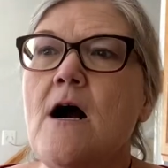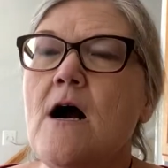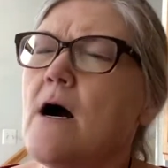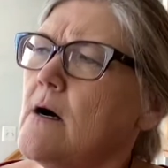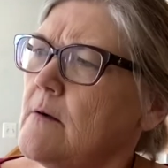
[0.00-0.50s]

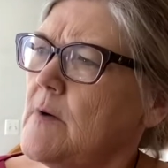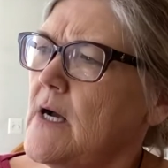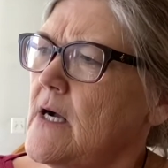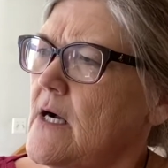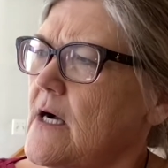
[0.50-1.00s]
Um,
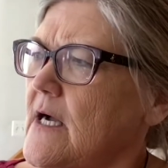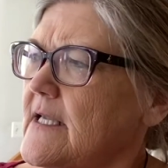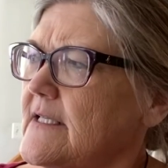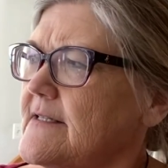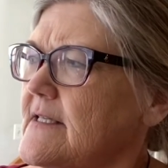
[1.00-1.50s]

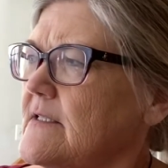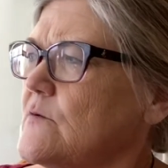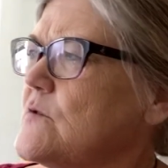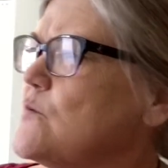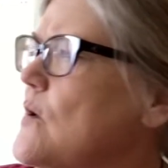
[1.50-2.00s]
and I think there
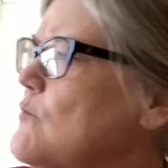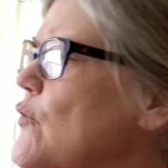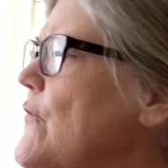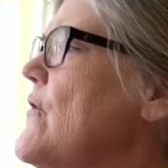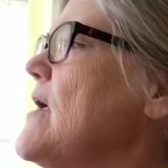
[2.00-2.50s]
was one
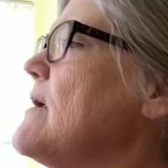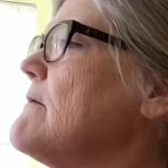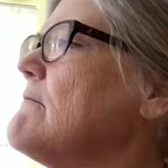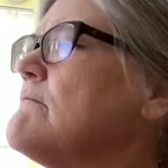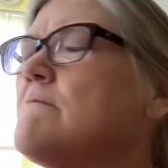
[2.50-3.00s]
more thing,
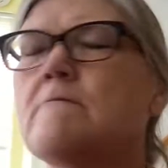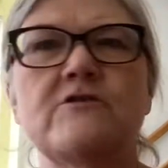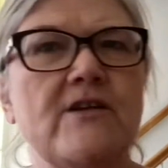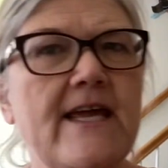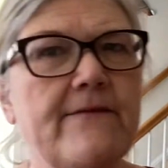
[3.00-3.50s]

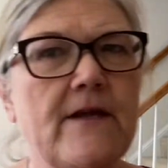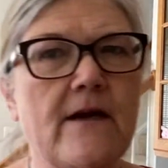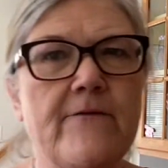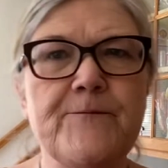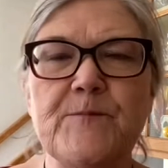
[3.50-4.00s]
which I can't think
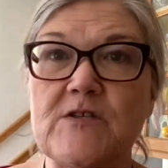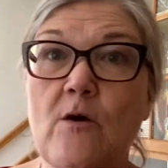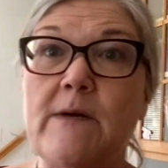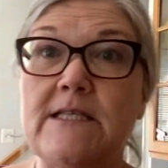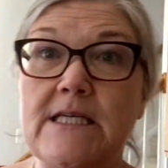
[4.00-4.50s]
of. It's
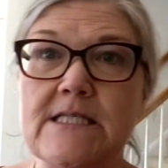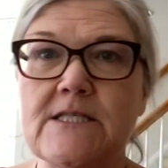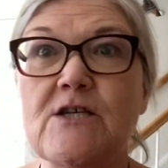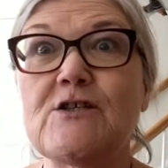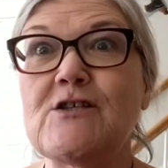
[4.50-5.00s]
on my
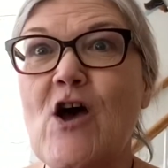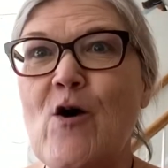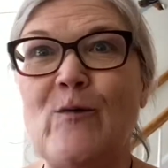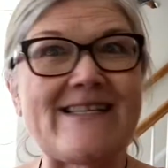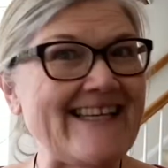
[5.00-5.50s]
list. So
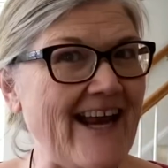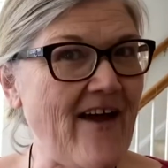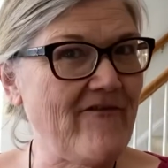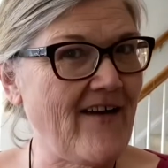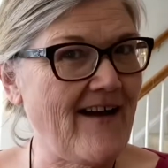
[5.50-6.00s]
what did
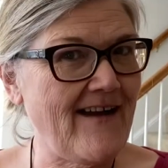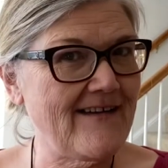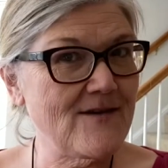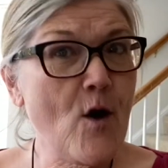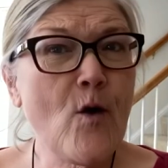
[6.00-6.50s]
I
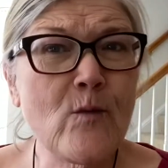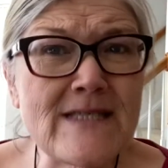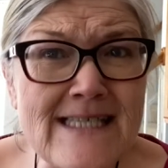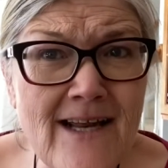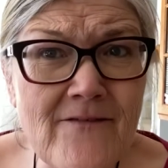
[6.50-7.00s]
find? What
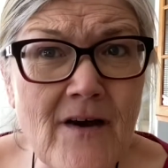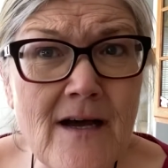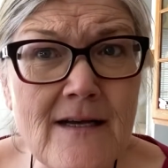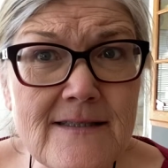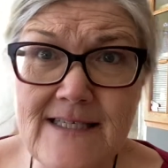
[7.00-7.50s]
did I
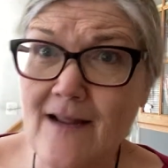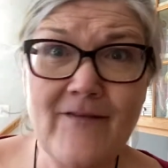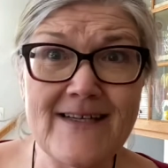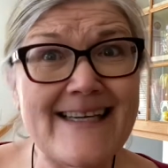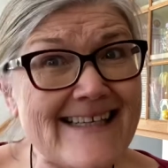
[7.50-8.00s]
find? Did I
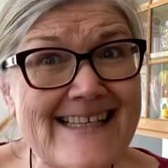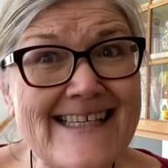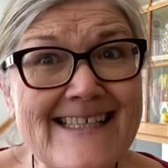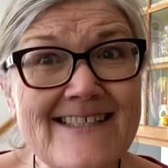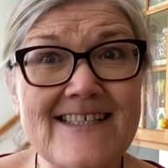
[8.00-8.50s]
find
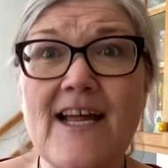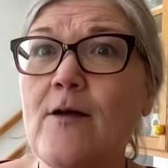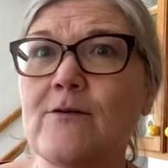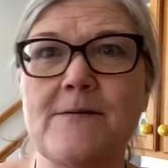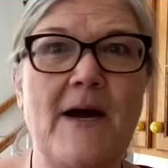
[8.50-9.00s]
anything? Did I
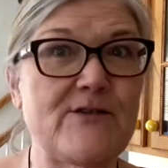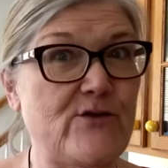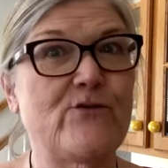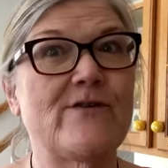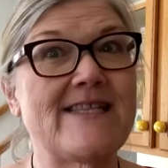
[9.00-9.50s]
only buy
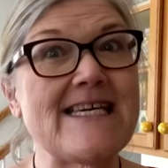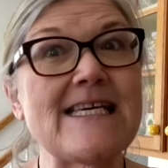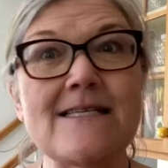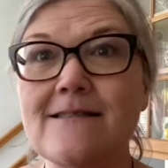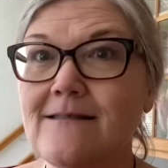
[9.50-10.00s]
two, three
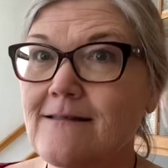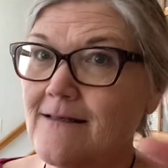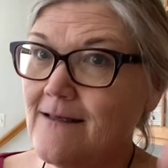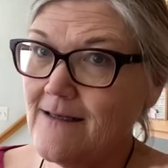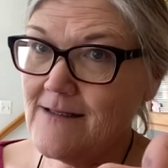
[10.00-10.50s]
things?
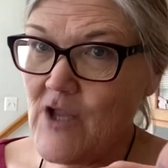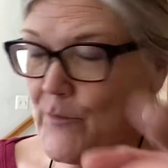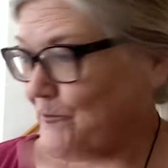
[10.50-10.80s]
No.